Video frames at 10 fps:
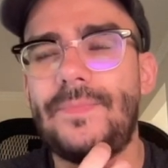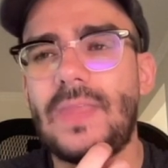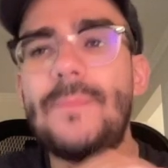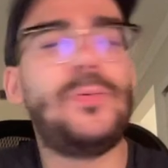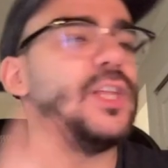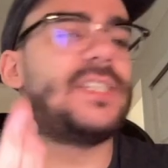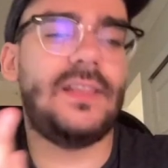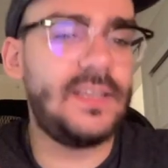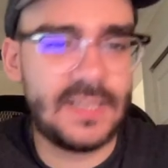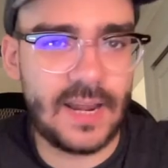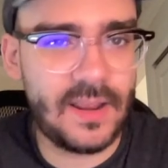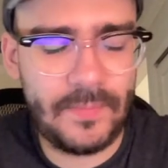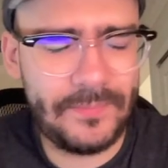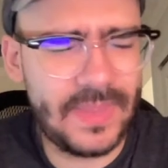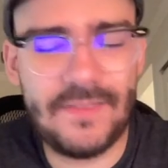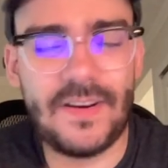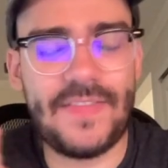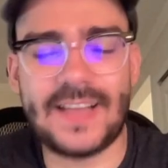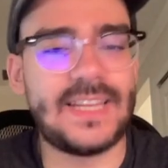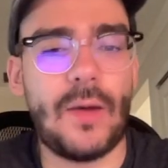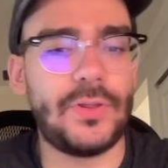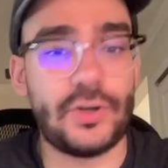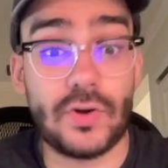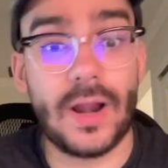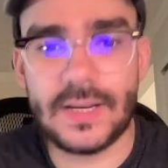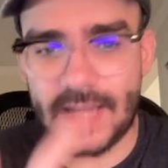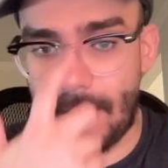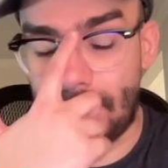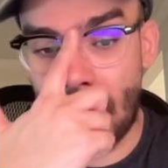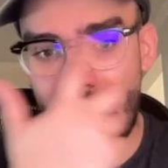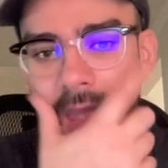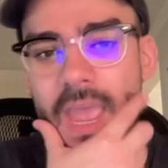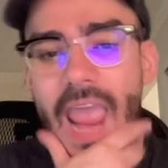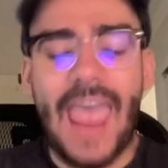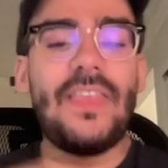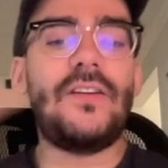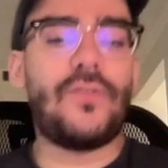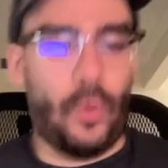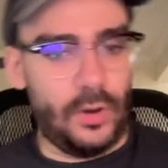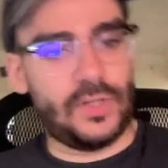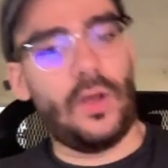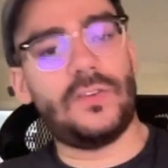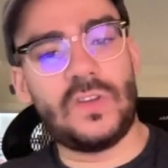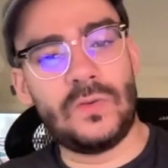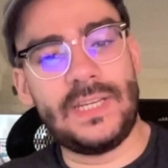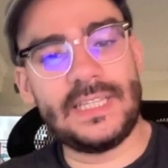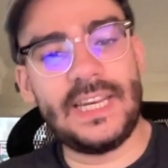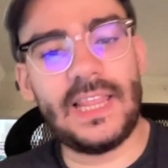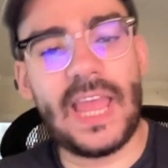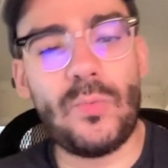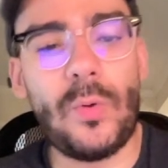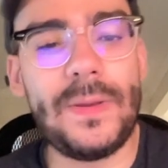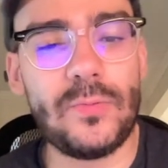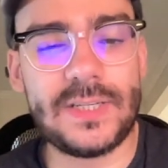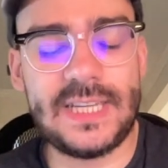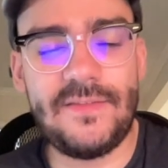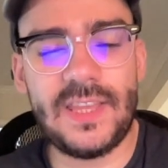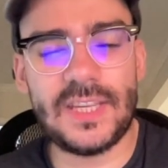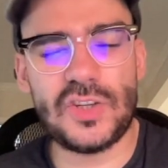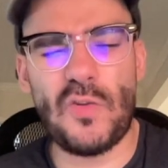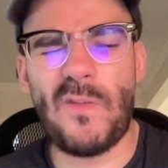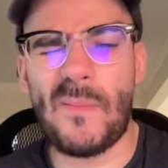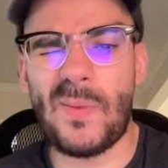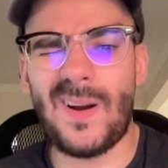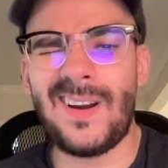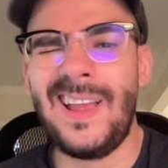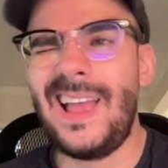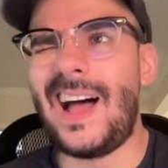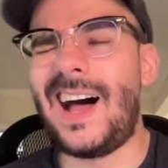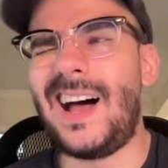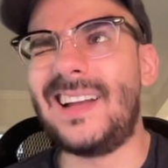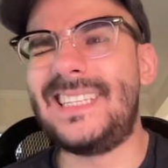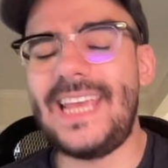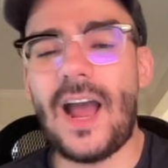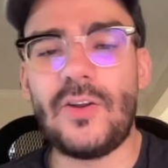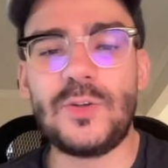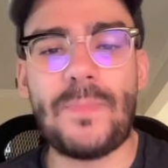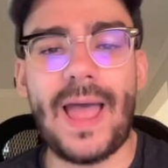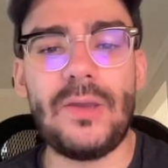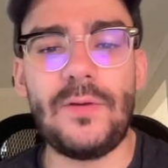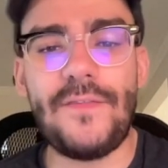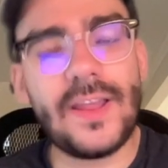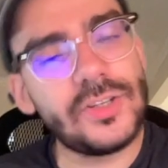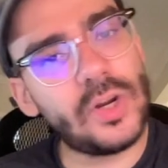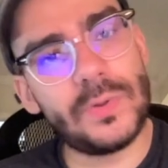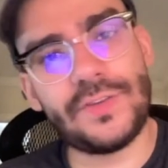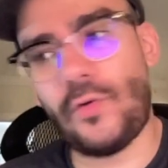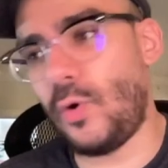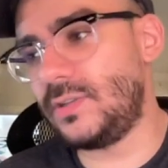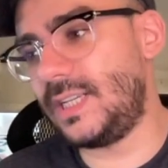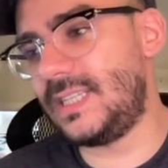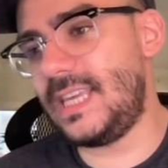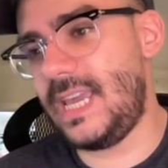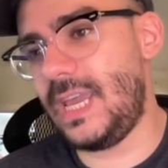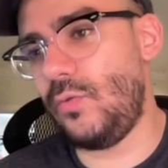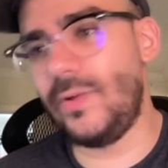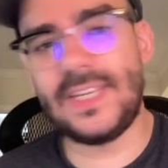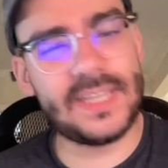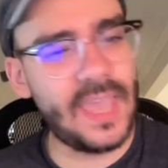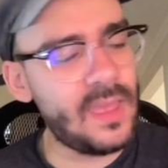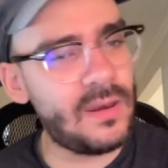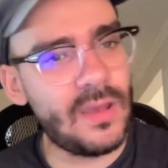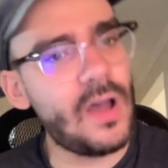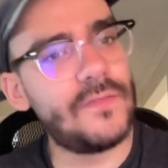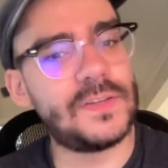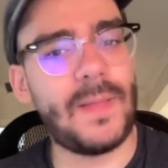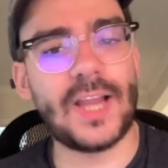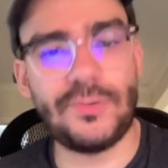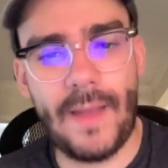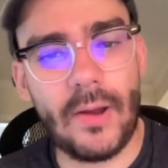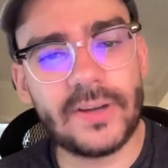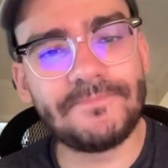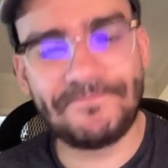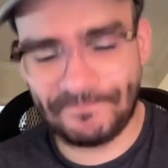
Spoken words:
implicitly sending, even if that's not what they're trying to say. And then, of course, also Disneyland will be receiving this November Tiano's Bayou Adventure, which, of course, is the reskin of Splash Mountain.